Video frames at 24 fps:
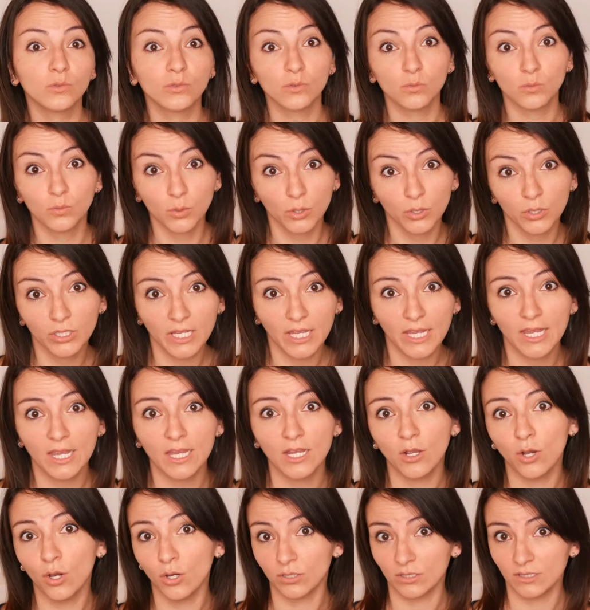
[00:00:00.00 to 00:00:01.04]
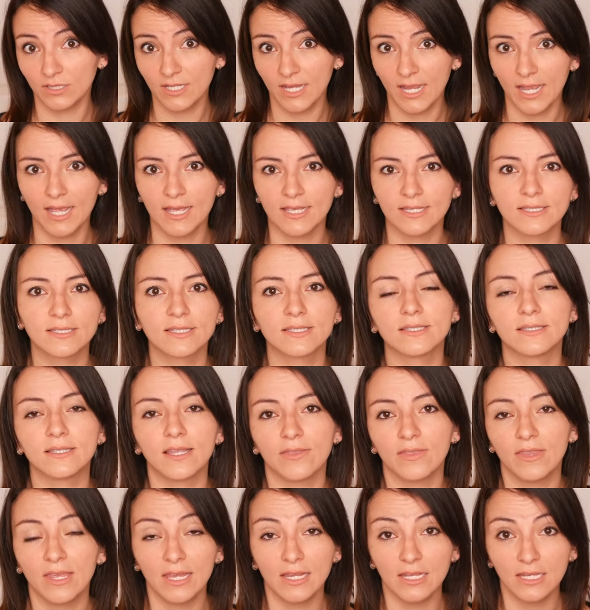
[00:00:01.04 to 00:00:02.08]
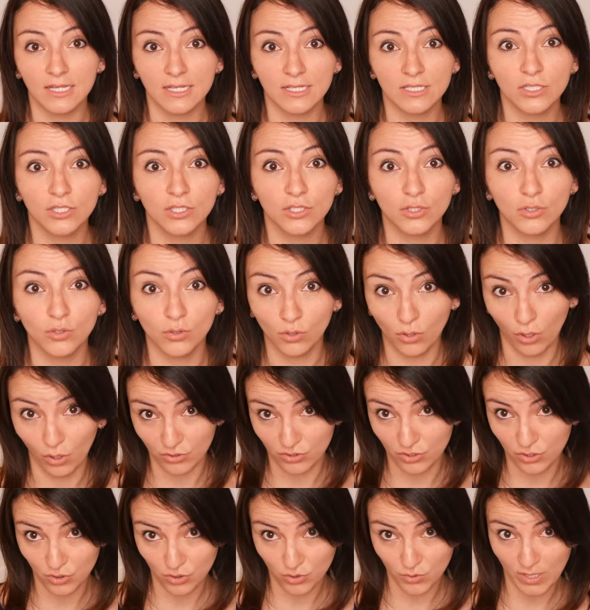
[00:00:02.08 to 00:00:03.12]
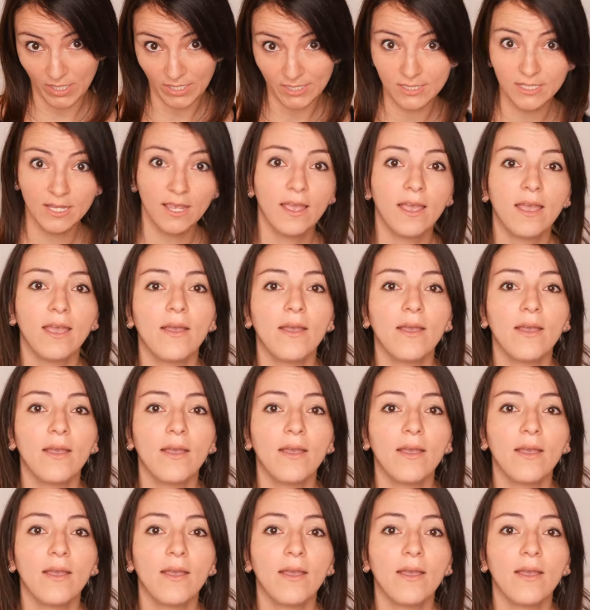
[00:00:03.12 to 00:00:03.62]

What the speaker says: working on tasks that they need to concentrate.